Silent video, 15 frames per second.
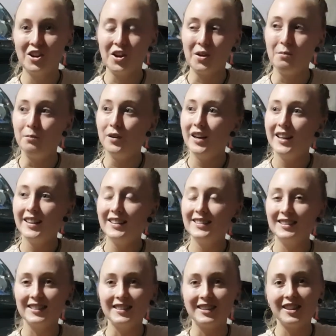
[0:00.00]

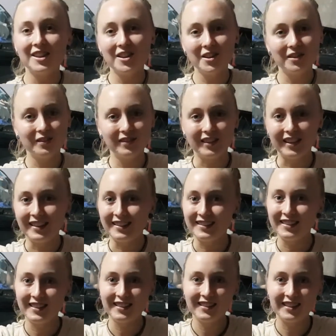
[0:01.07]
embrace and love and
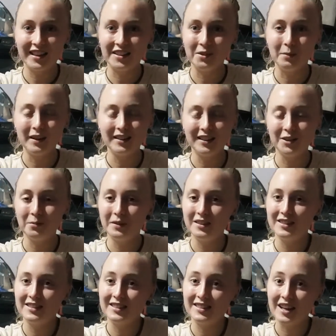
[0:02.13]
take the best
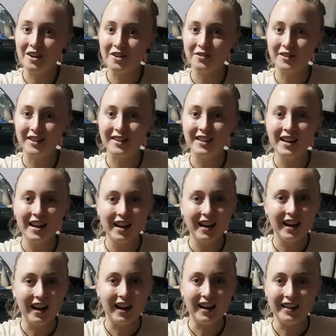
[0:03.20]
experiences out of it.
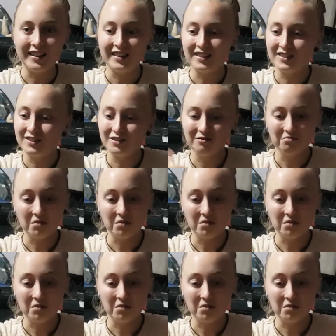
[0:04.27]
I can